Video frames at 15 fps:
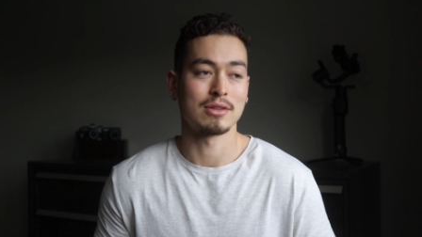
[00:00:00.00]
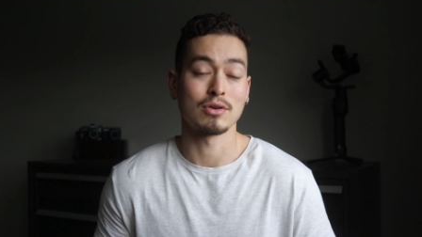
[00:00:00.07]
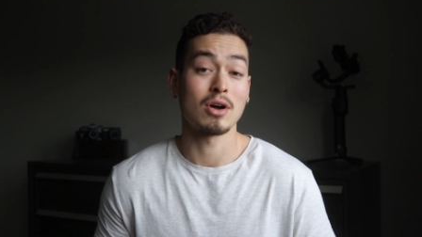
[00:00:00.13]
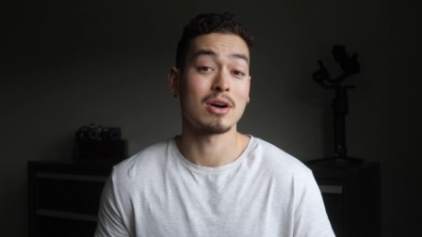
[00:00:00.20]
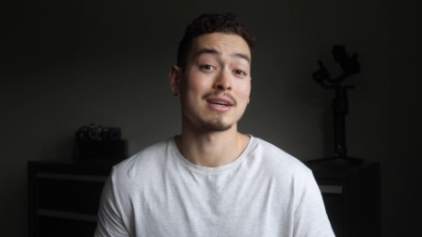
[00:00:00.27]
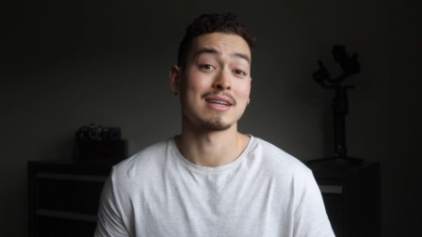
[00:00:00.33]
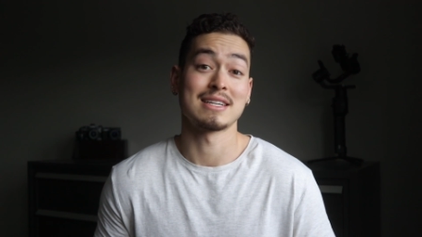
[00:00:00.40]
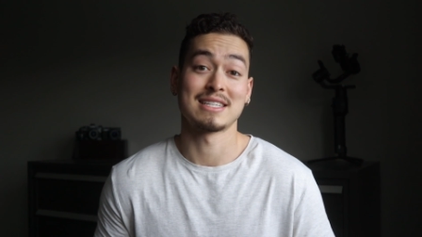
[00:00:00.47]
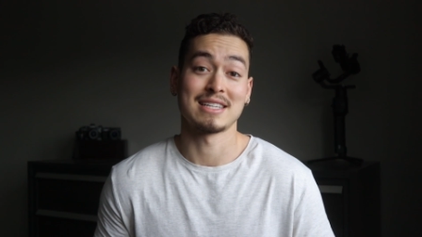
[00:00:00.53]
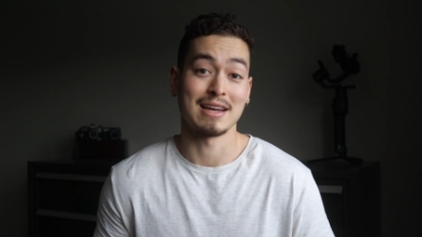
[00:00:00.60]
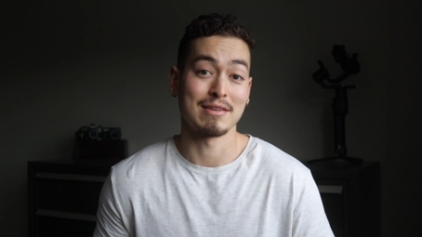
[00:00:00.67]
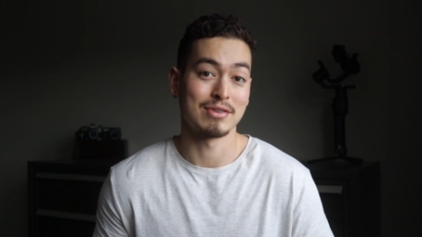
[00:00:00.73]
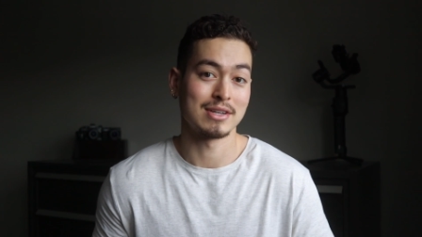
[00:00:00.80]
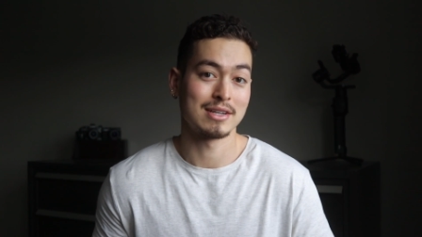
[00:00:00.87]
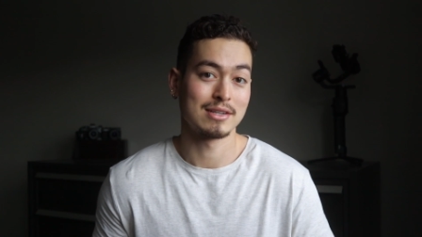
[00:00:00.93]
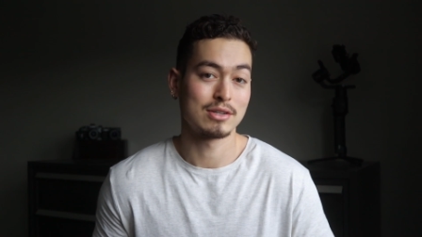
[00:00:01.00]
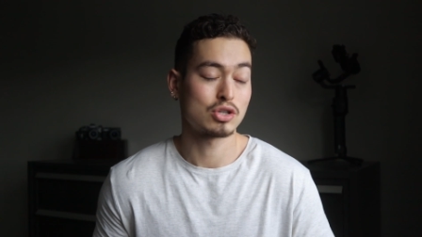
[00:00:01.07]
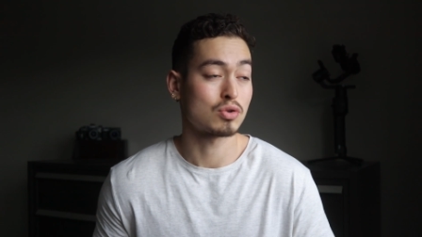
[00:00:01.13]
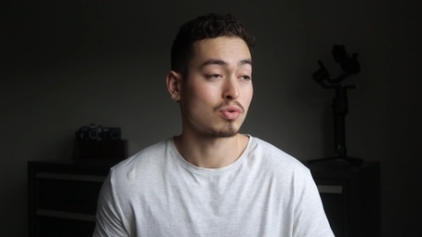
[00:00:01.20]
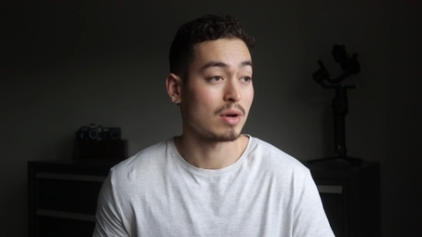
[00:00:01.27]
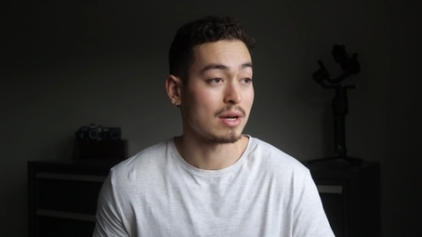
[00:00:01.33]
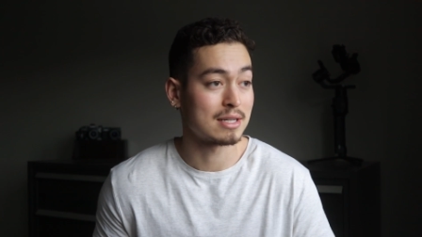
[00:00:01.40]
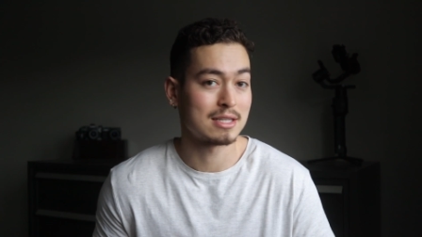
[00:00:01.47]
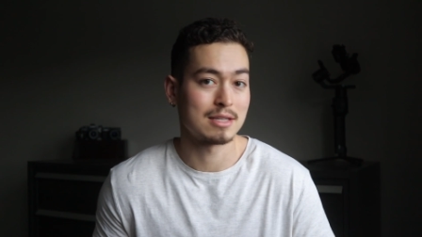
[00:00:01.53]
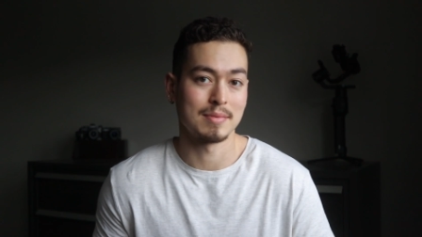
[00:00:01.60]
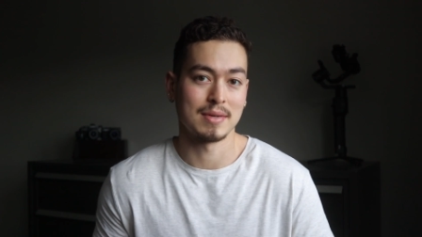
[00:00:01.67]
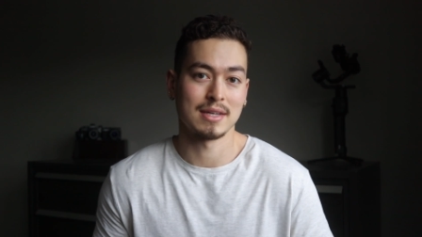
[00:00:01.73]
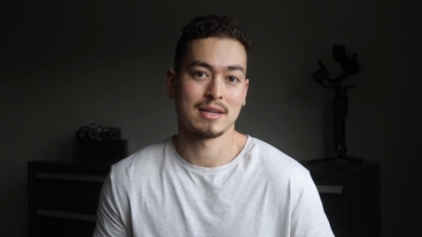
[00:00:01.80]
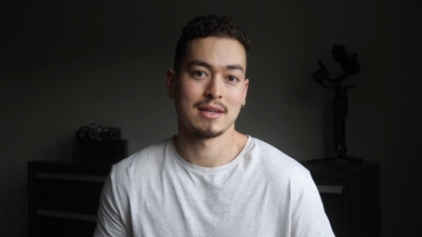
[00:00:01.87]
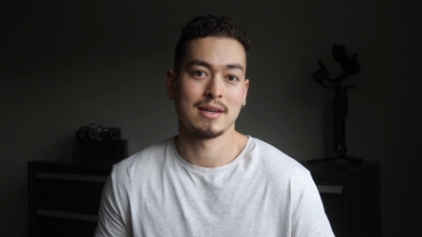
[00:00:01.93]
they're not going to save it. Trust
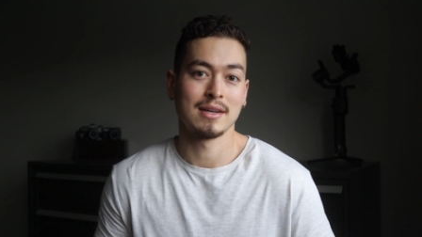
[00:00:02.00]
me.